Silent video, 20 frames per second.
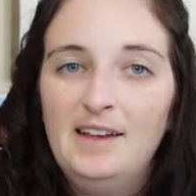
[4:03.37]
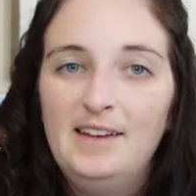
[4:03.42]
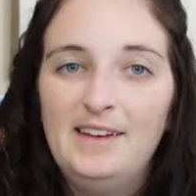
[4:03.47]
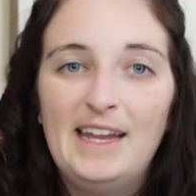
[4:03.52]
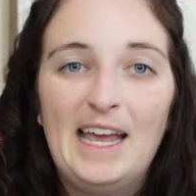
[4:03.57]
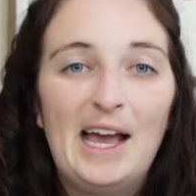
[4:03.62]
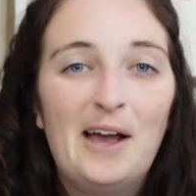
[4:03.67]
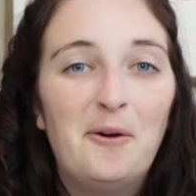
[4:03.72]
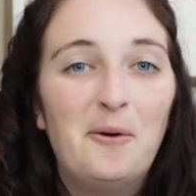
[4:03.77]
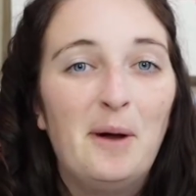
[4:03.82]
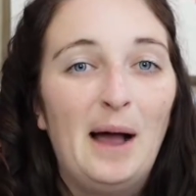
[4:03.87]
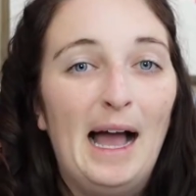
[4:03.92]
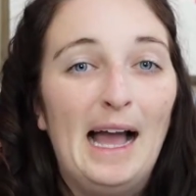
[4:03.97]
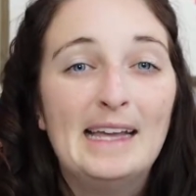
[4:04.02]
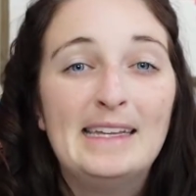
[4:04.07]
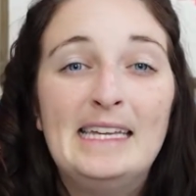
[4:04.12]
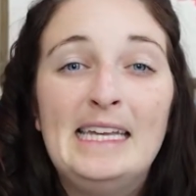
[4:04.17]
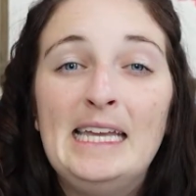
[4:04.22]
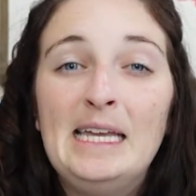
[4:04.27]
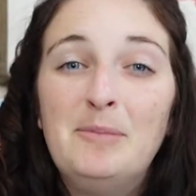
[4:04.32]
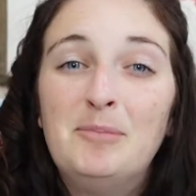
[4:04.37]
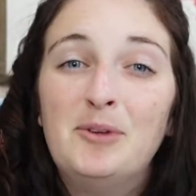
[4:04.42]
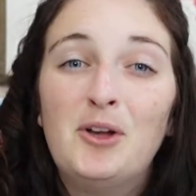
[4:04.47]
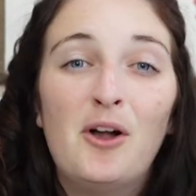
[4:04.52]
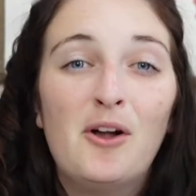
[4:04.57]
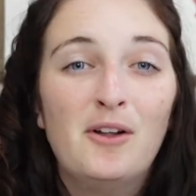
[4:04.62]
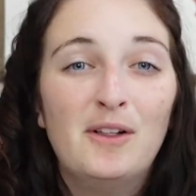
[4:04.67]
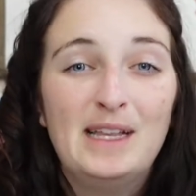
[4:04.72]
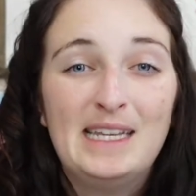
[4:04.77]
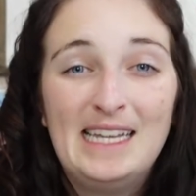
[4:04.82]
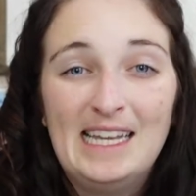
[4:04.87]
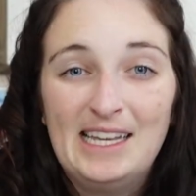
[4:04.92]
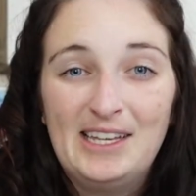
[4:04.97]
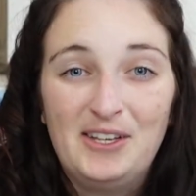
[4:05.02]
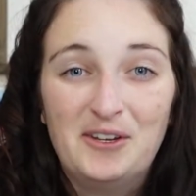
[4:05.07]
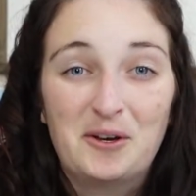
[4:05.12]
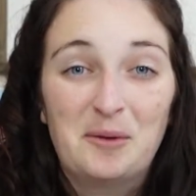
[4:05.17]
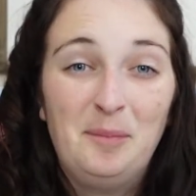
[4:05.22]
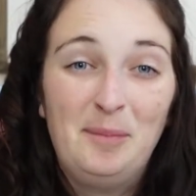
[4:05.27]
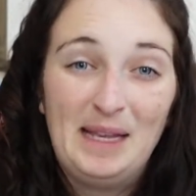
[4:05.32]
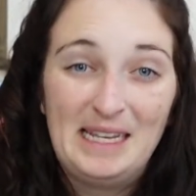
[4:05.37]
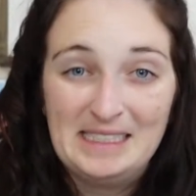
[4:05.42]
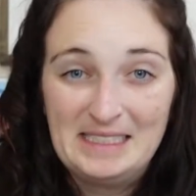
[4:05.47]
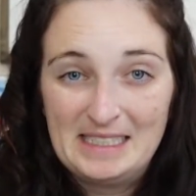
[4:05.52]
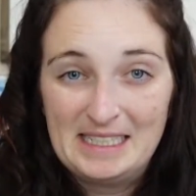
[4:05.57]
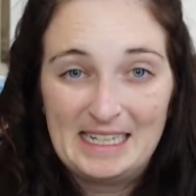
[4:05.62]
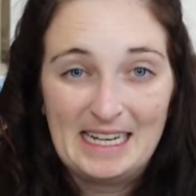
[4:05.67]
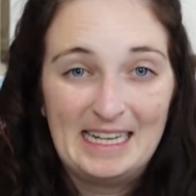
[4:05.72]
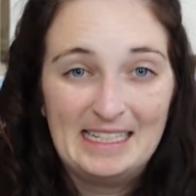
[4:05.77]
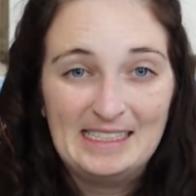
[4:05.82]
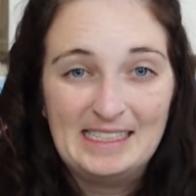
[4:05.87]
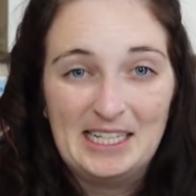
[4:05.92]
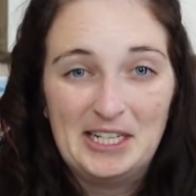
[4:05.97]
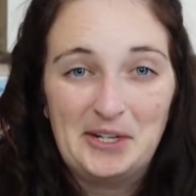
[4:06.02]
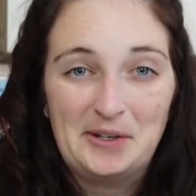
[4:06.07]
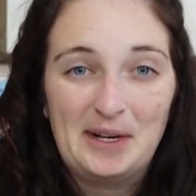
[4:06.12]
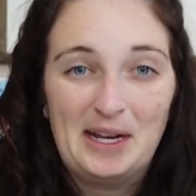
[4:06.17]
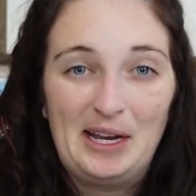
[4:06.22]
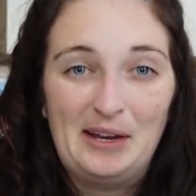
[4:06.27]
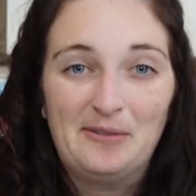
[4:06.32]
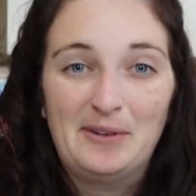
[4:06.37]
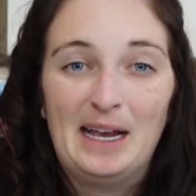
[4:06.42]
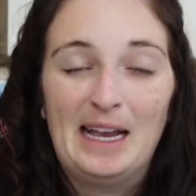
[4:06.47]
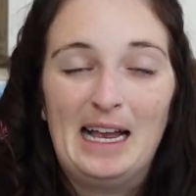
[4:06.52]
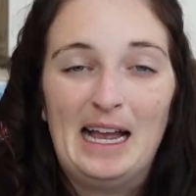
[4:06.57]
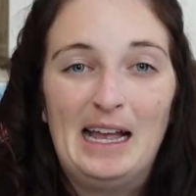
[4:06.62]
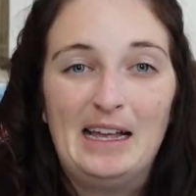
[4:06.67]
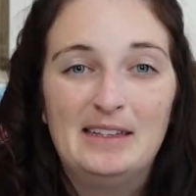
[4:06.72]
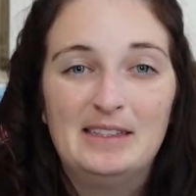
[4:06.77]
Now, I keep calling it your basic itinerary, right?